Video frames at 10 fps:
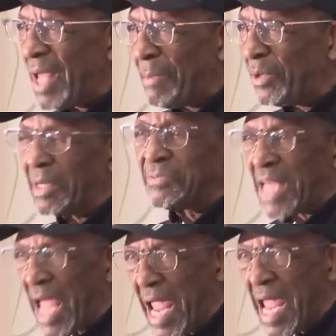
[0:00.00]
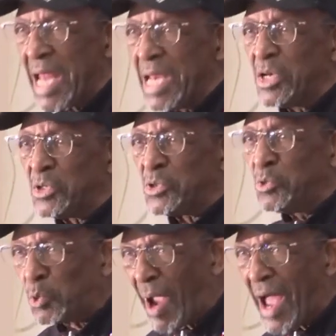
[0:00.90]
neighborhood of 10 to
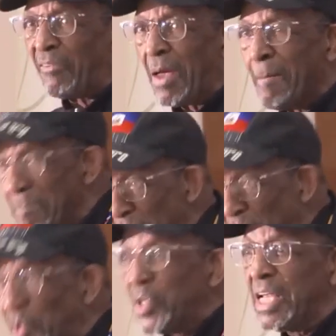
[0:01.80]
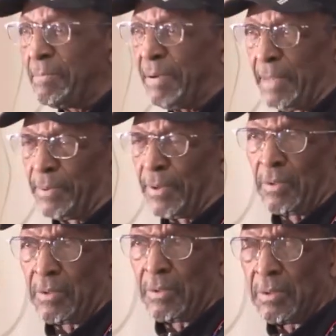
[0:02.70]
12 million people.